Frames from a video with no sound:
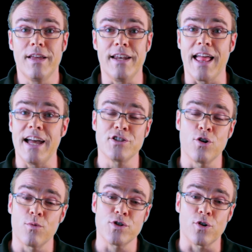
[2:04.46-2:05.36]
and it has
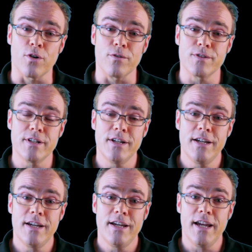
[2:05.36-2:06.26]
no reserves.
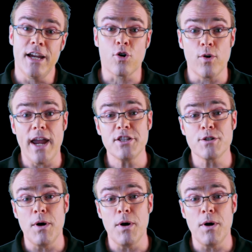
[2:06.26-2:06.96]
It creates